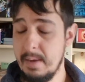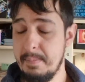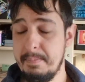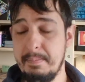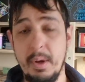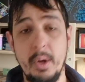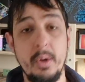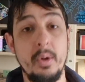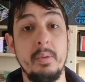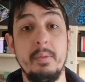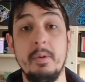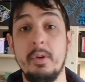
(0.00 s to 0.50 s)

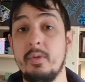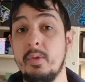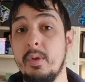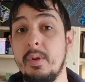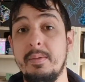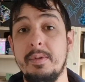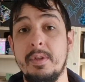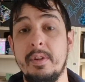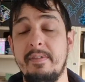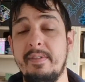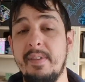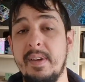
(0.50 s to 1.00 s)
Pokemon
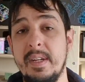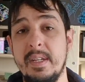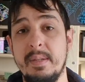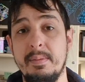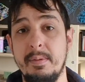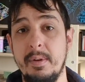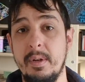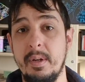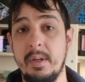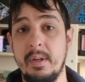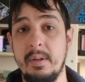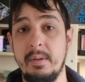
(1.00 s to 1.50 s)
groups on
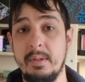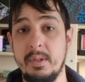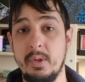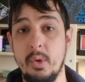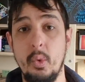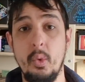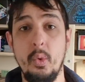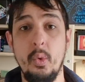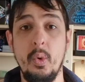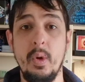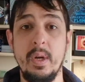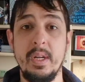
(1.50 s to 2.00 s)
Facebook, there's
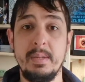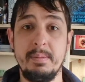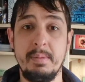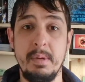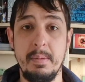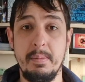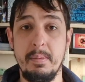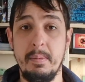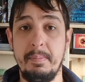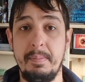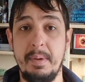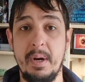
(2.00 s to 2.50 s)
always
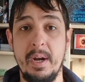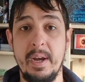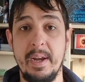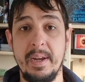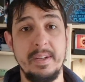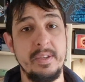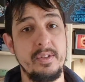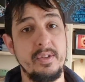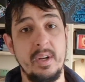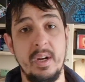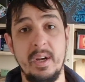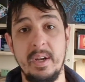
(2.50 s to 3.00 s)
people buying,
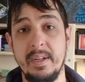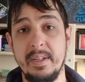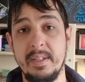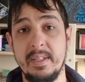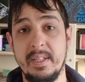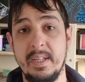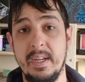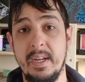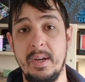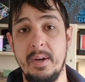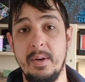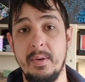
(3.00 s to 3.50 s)
trying and
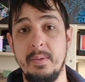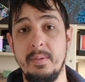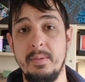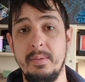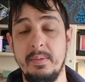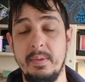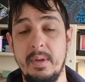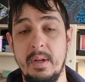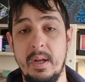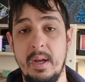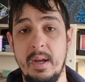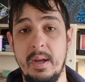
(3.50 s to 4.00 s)
sell,
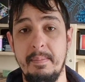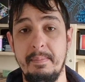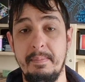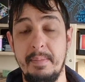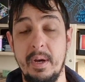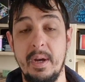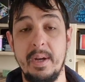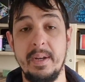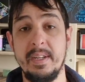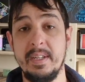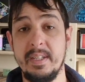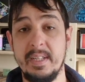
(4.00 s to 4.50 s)

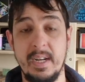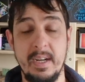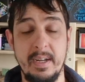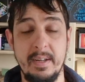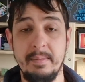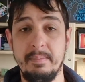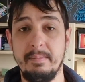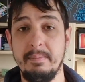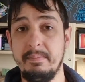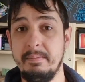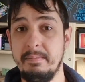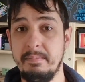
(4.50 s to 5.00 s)
buying and selling
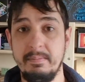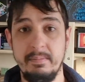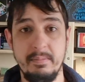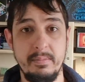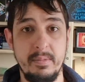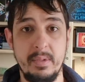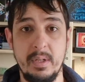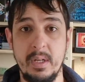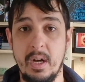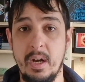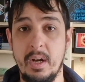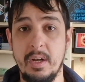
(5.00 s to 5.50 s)

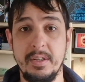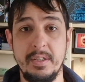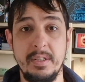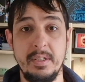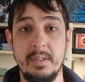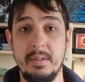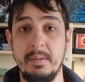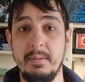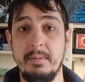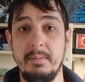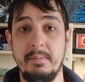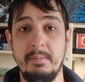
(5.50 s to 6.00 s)

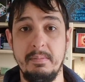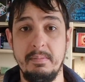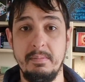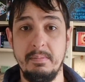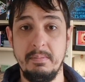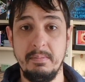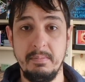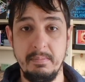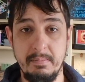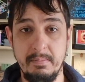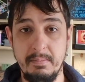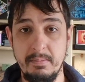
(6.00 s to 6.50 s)
cards,
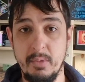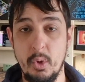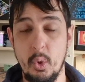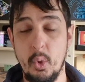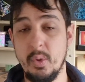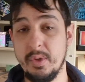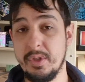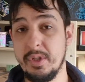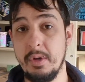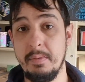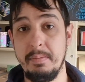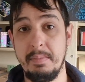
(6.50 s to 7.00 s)

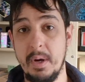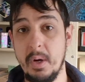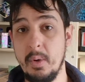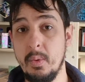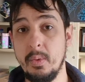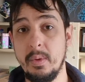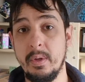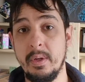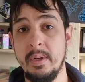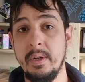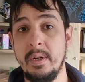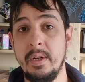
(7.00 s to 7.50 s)
also bulk.